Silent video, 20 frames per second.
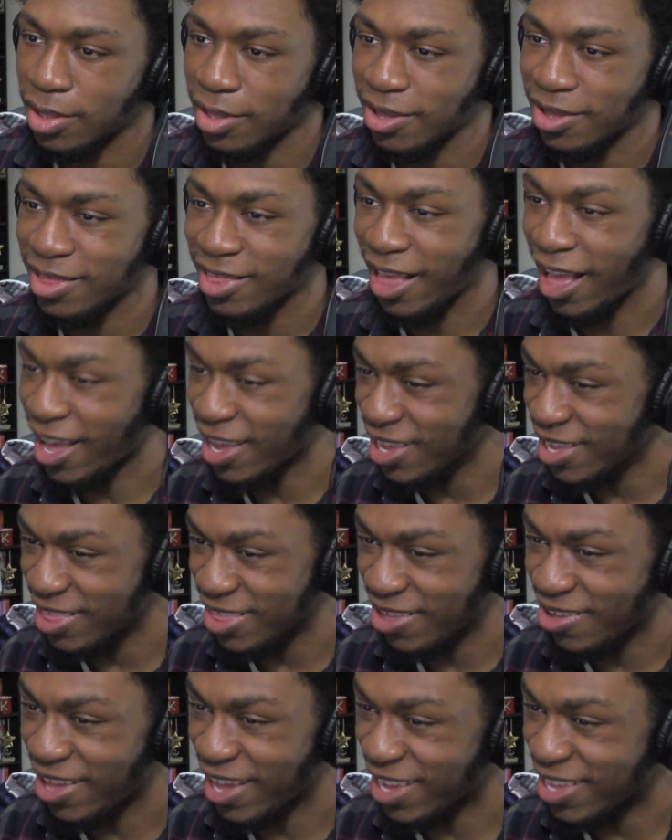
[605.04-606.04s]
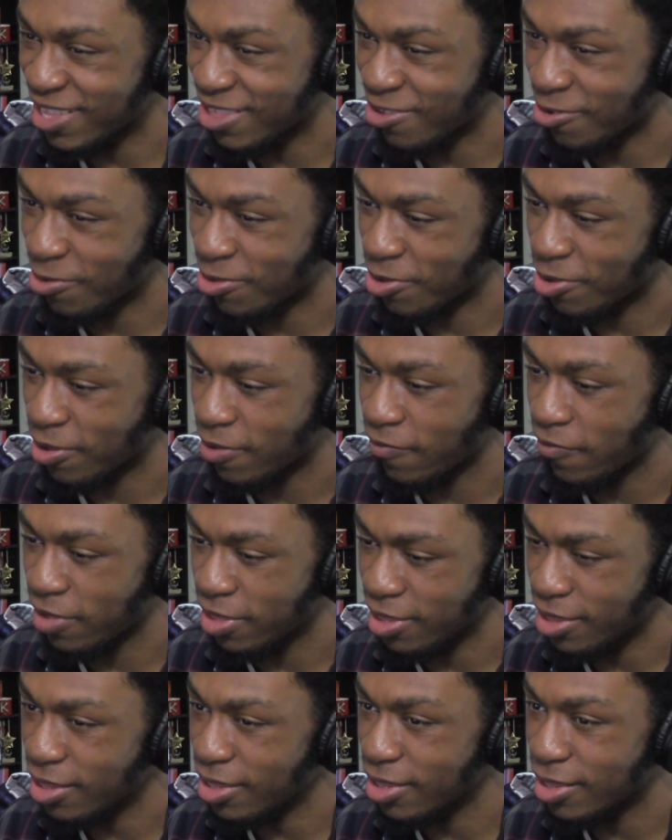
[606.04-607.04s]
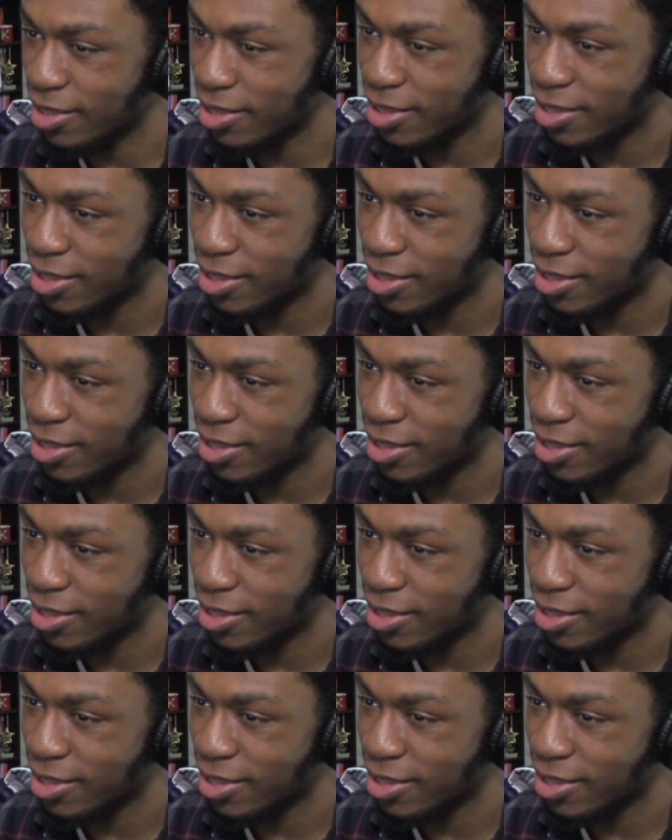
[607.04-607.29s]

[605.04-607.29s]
is Akito is gonna visit?